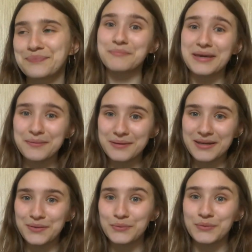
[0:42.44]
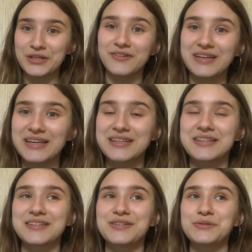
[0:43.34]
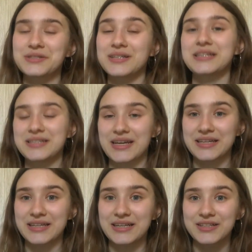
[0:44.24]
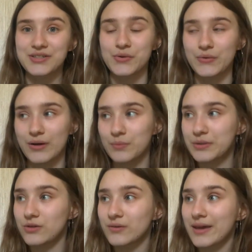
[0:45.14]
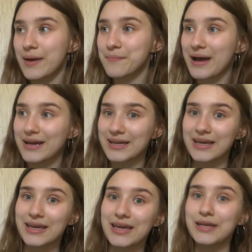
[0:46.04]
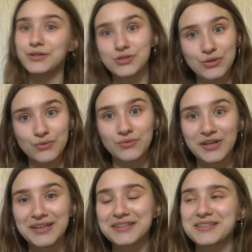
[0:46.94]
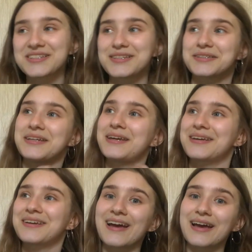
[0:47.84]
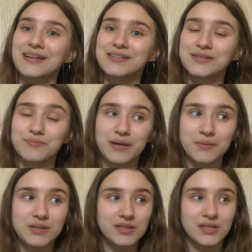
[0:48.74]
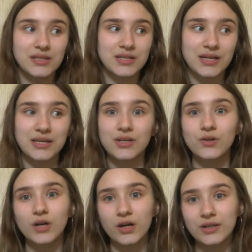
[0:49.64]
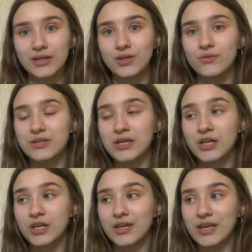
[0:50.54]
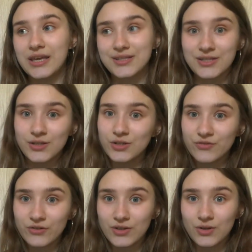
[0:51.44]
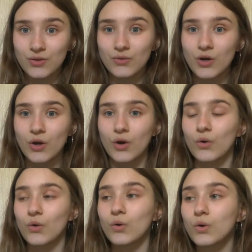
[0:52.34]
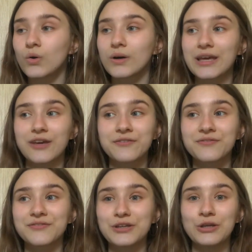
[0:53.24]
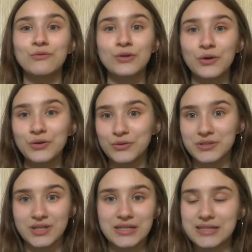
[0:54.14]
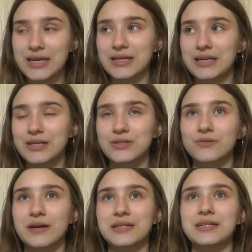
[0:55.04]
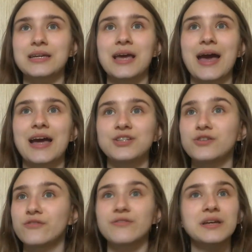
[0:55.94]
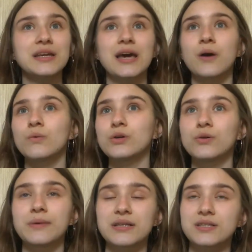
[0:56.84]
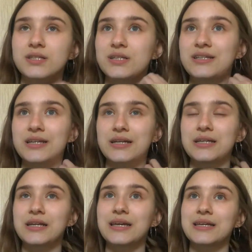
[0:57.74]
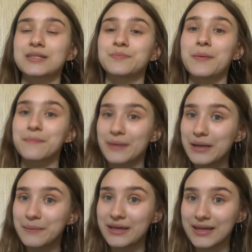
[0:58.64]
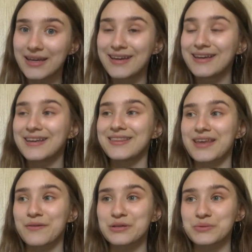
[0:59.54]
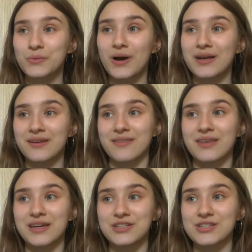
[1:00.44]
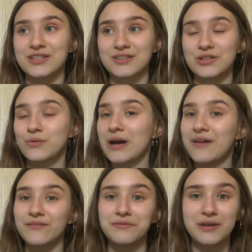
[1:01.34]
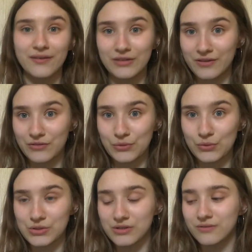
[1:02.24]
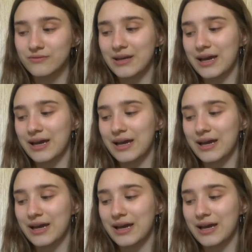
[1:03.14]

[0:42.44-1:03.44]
maybe what you need is a new study technique to help you get back into studying, and maybe the study technique you're currently using isn't good for you, or if you know your study techniques already and you figured out what your best study technique is, but maybe there is one that you have never even thought of,